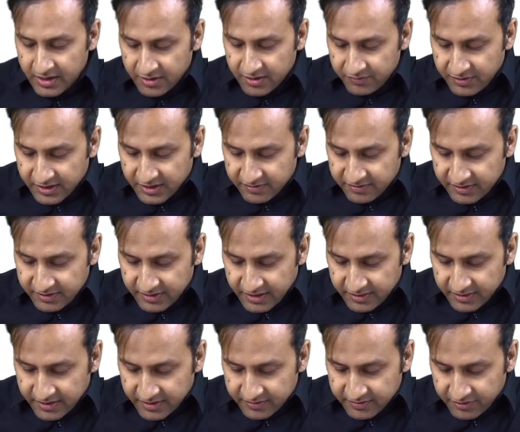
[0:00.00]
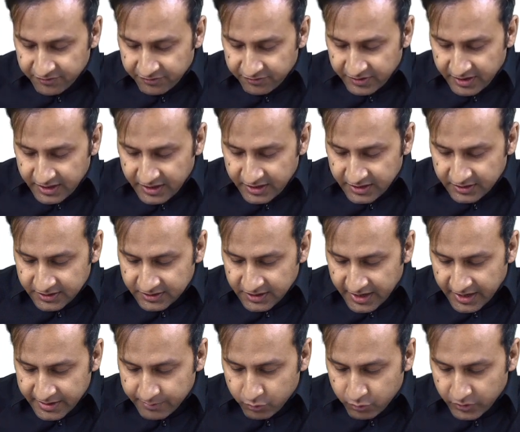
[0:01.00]
We can see that there is a faint
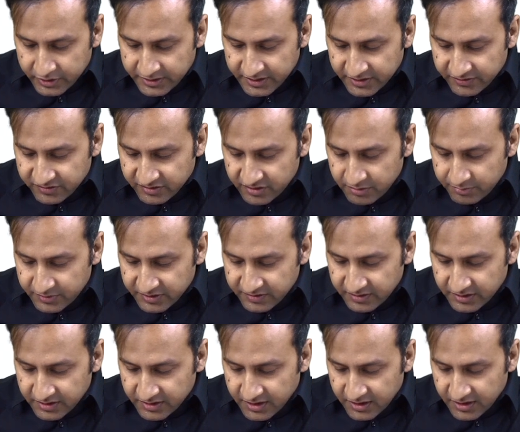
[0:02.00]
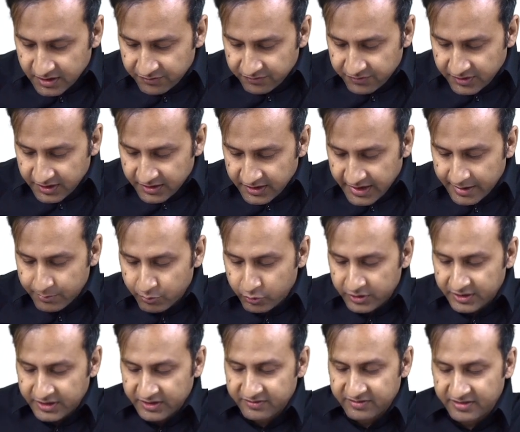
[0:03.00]
hypointense rim present here, faint
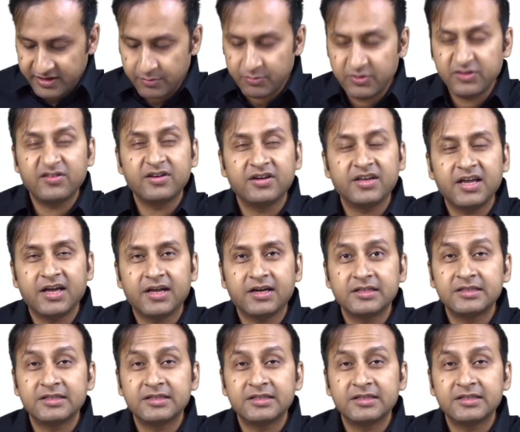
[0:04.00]
hypointense layer present here.